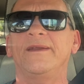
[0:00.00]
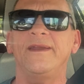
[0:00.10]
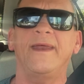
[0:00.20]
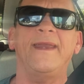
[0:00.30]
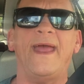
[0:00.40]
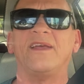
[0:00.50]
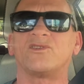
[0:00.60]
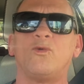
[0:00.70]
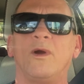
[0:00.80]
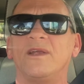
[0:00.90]
and then
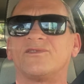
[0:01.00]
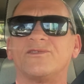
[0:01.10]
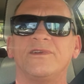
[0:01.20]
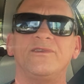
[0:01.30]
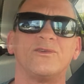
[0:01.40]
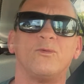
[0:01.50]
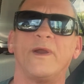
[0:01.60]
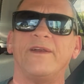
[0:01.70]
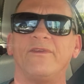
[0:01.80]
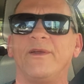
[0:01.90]
ask questions or
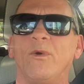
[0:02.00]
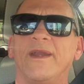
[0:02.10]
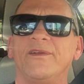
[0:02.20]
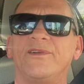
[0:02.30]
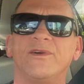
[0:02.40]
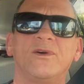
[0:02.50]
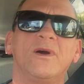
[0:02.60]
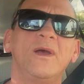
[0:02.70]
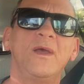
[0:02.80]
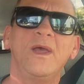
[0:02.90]
whatever they want to do